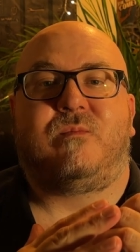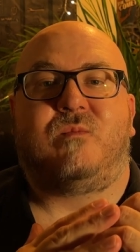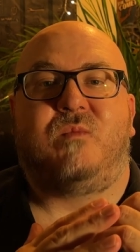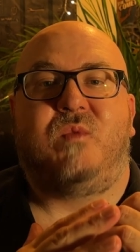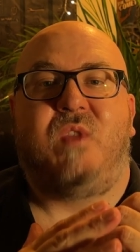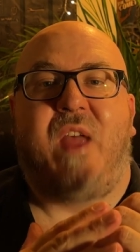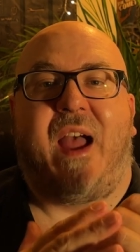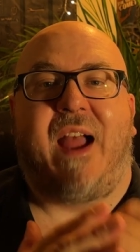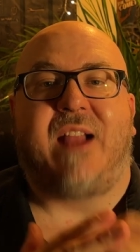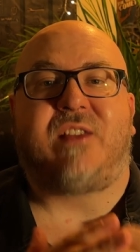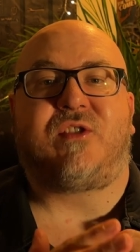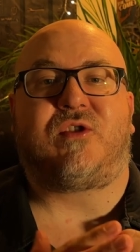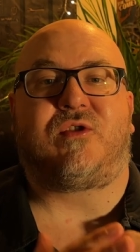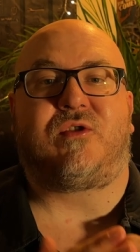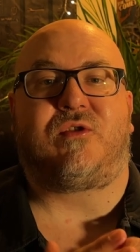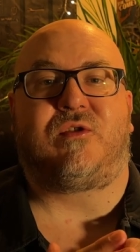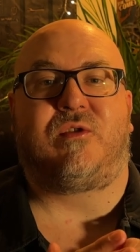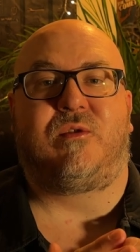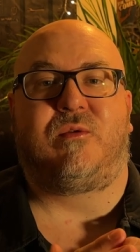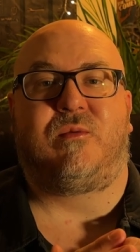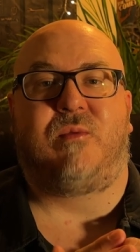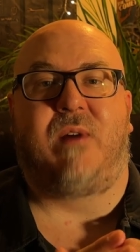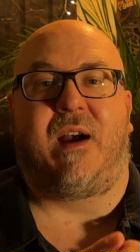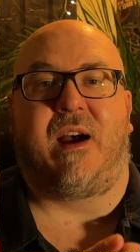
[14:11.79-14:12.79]
That's
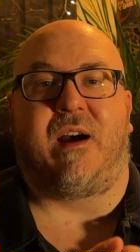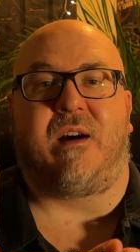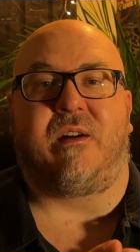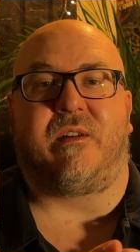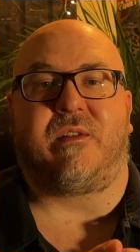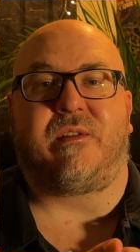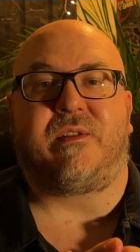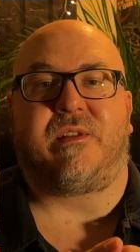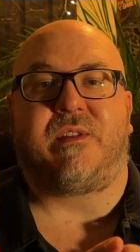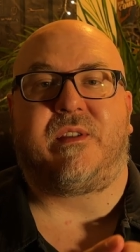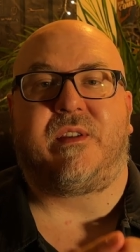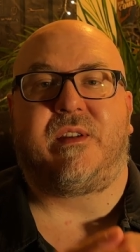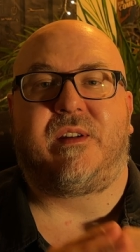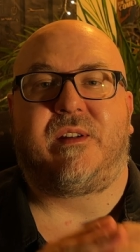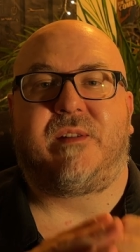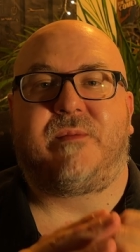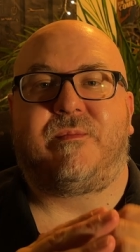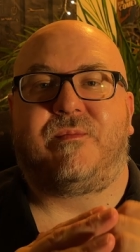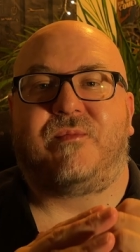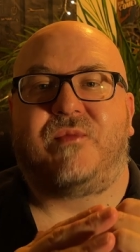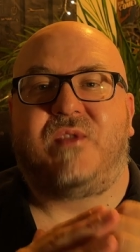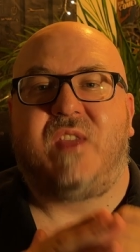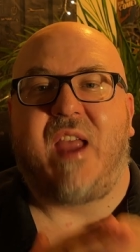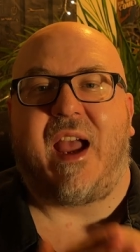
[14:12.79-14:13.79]
true
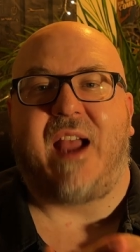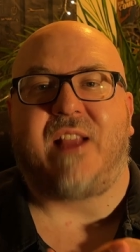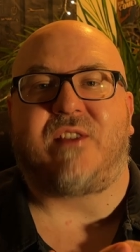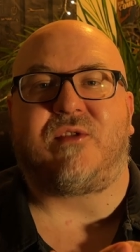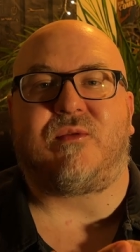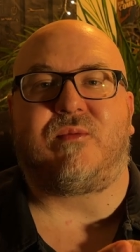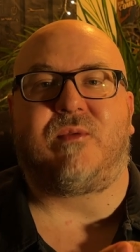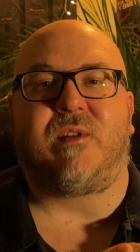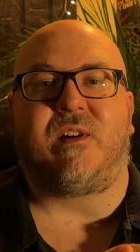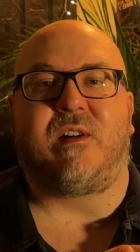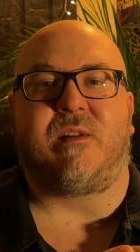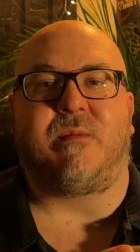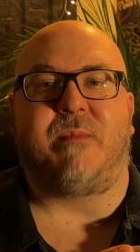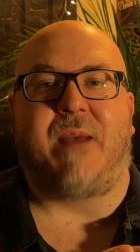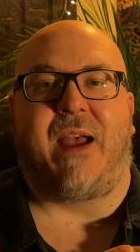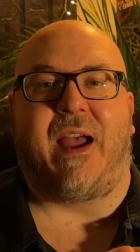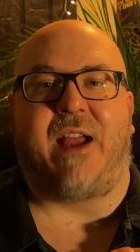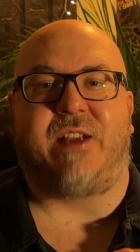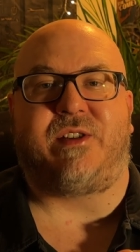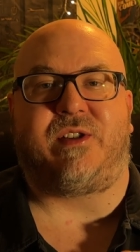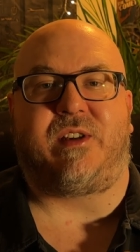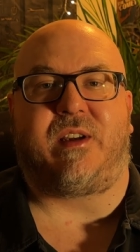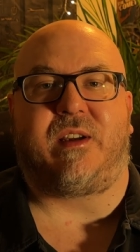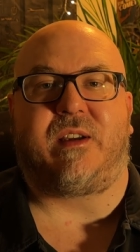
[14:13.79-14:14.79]
wealth. That's real
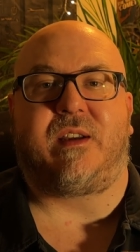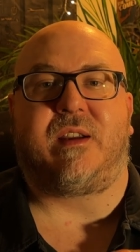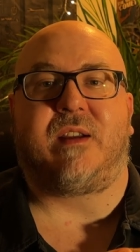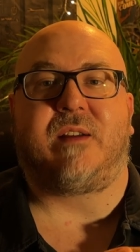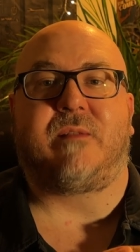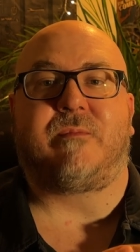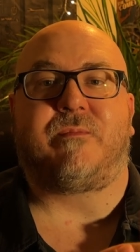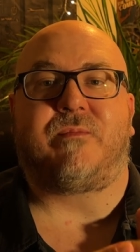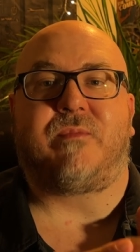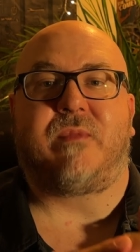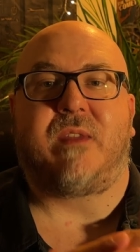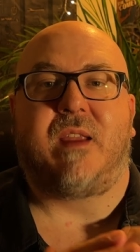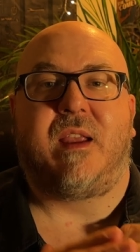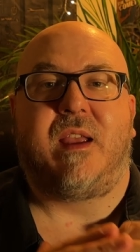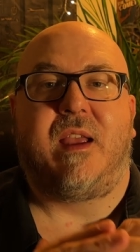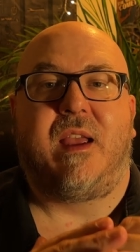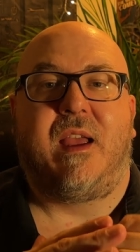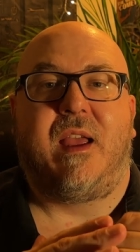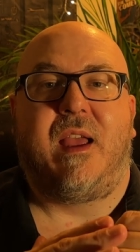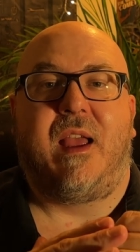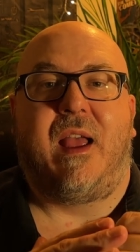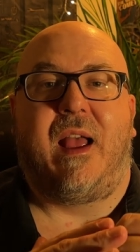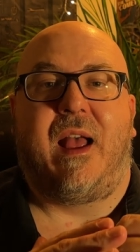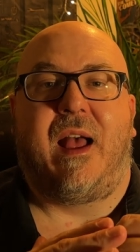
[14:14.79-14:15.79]
magic.
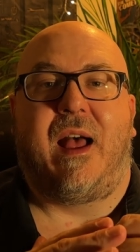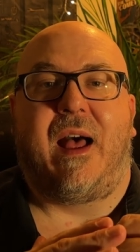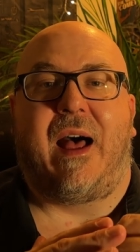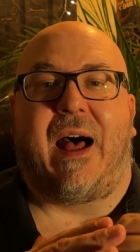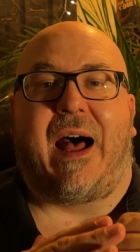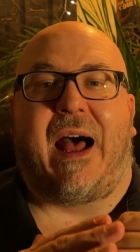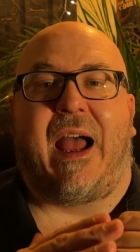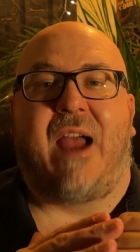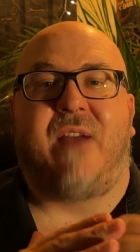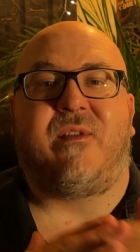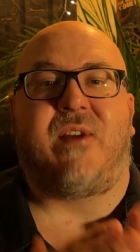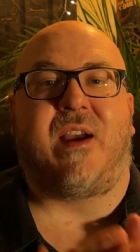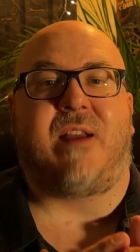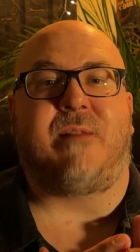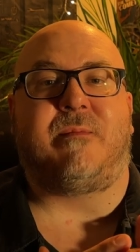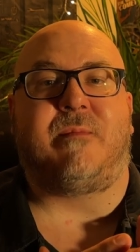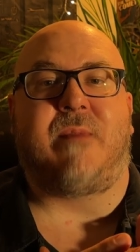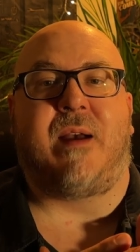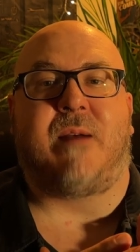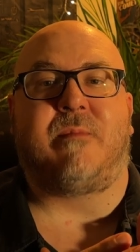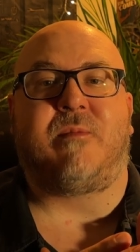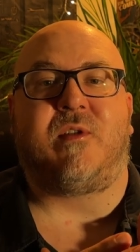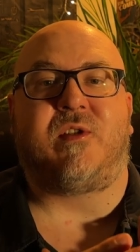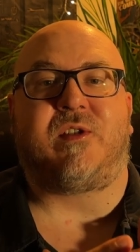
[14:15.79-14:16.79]
I've had
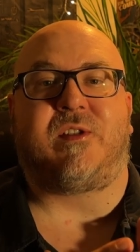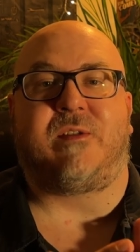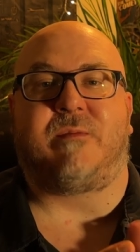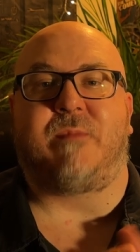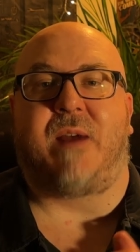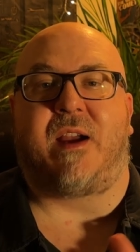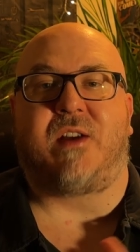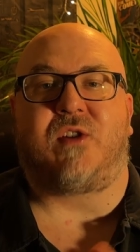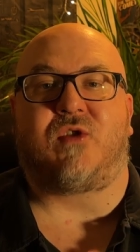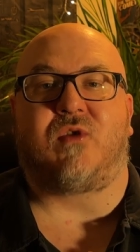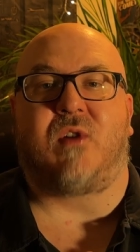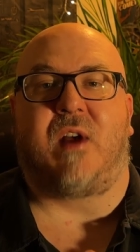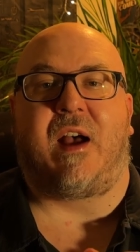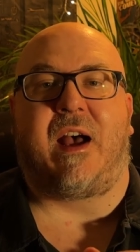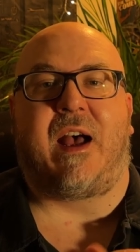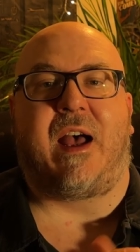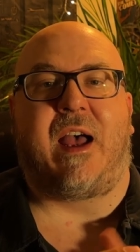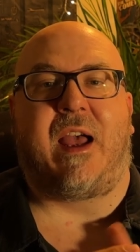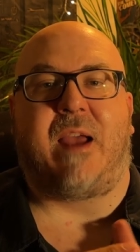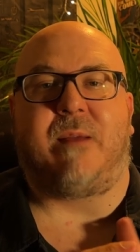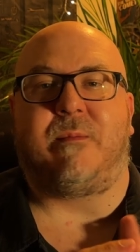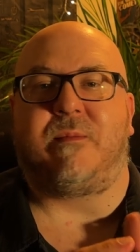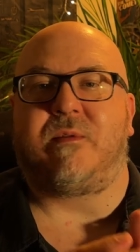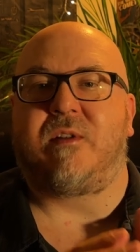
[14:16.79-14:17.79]
members of my
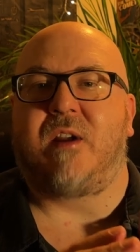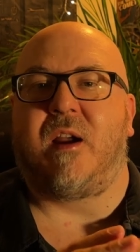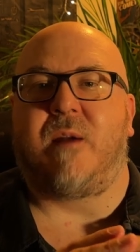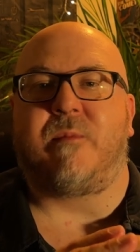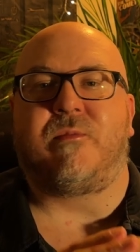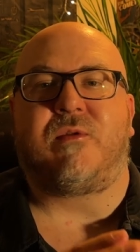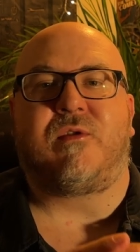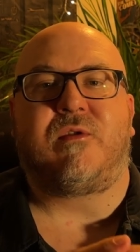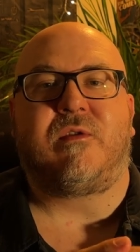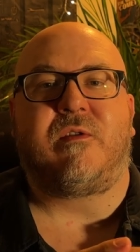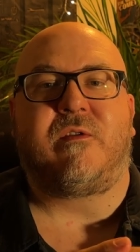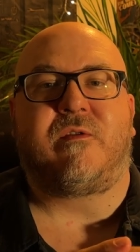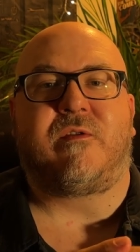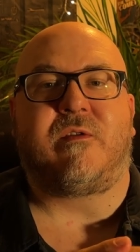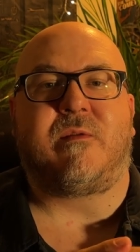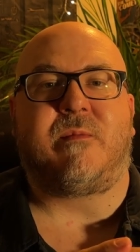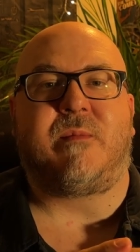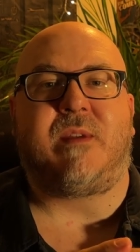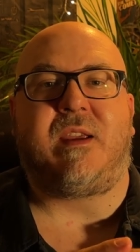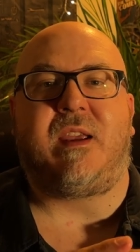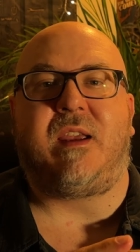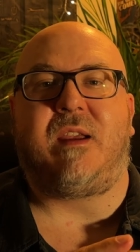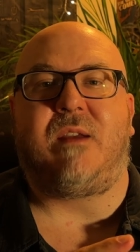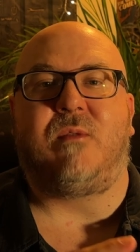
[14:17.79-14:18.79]
tribe come through for
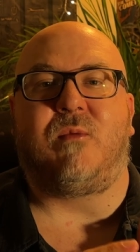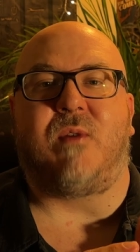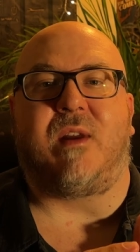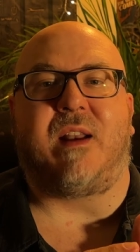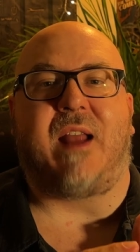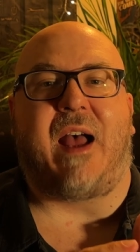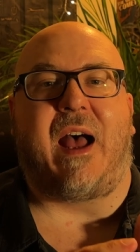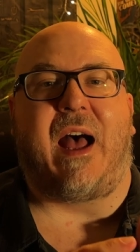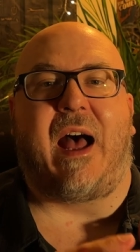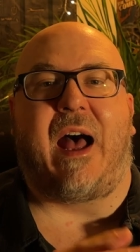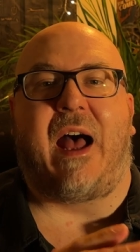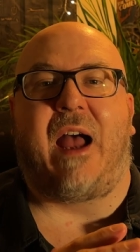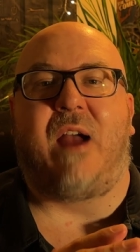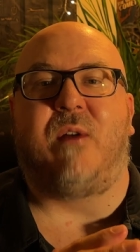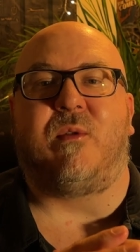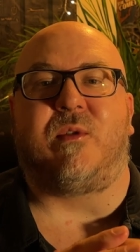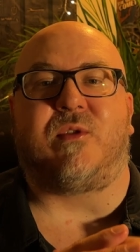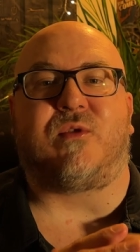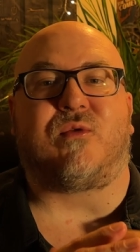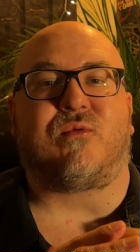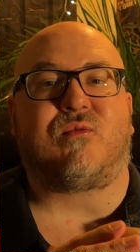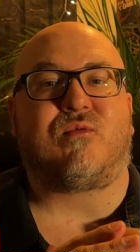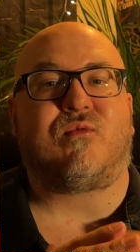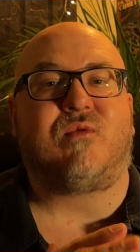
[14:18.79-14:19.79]
me when I
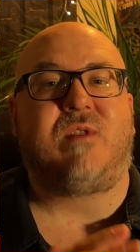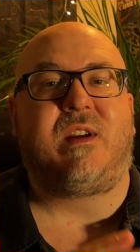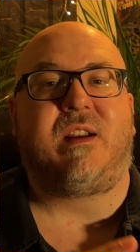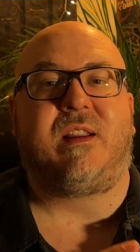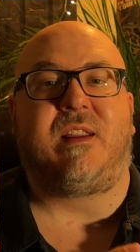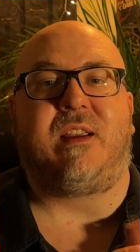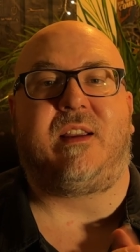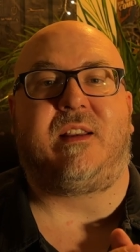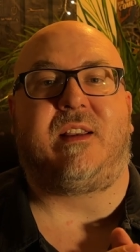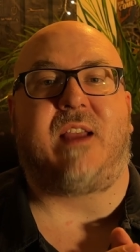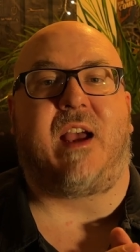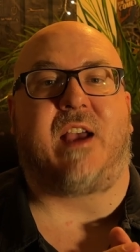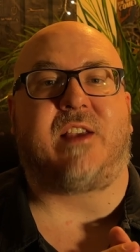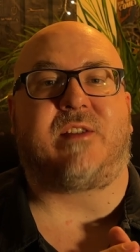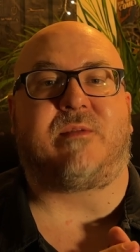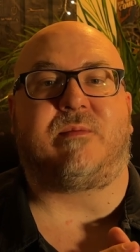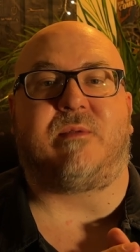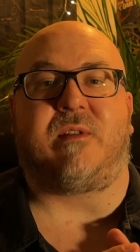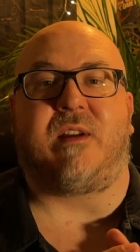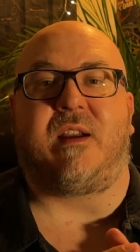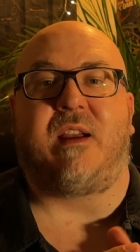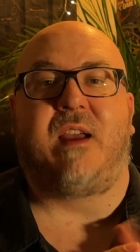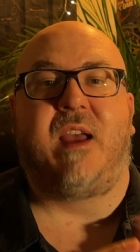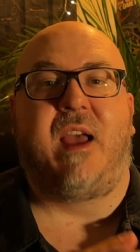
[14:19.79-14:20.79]
was really
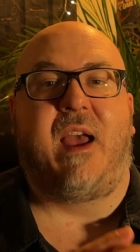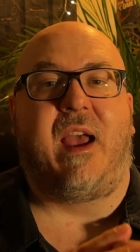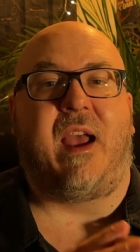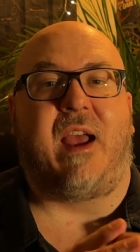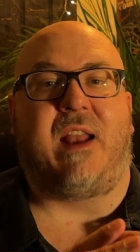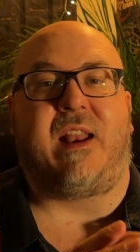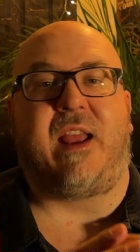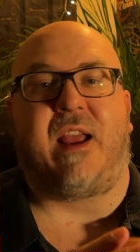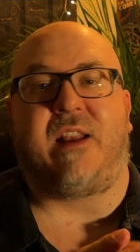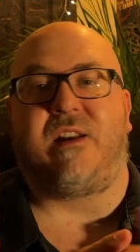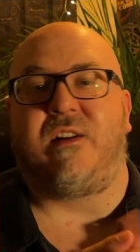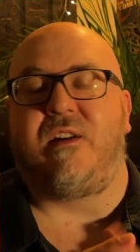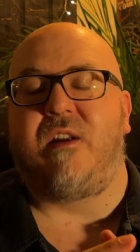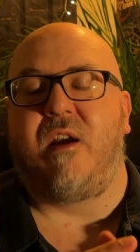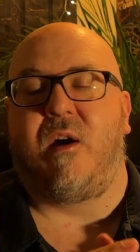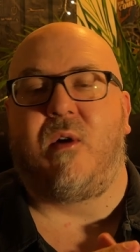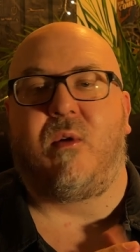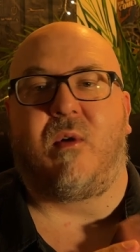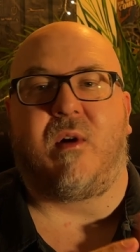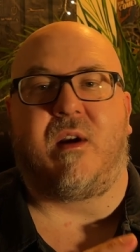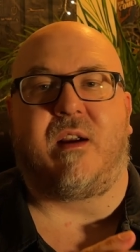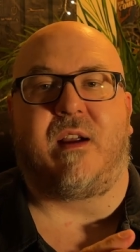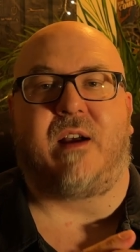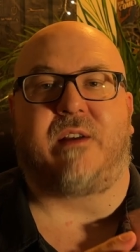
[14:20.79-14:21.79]
desperate and had
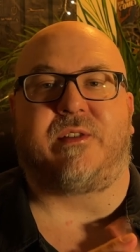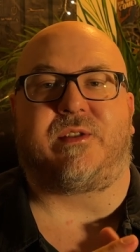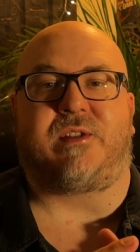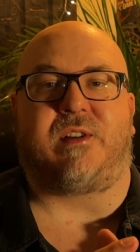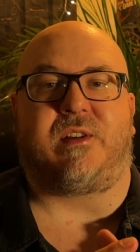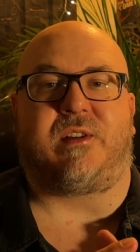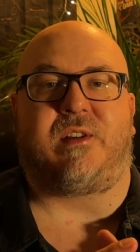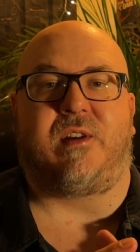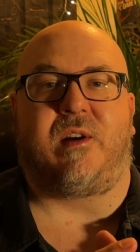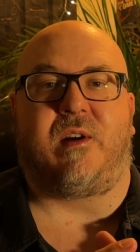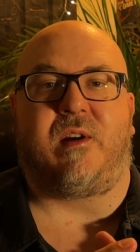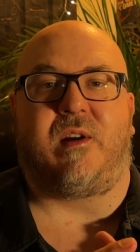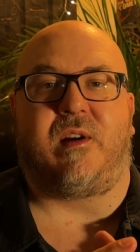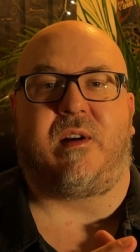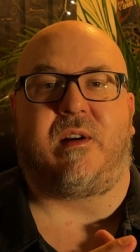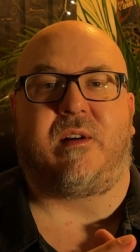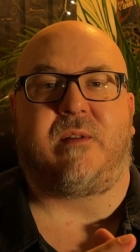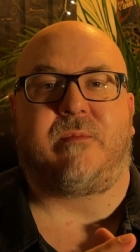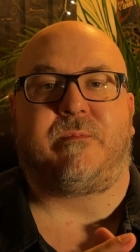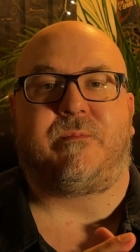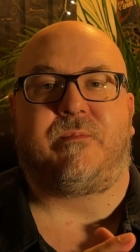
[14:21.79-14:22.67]
nowhere else to turn.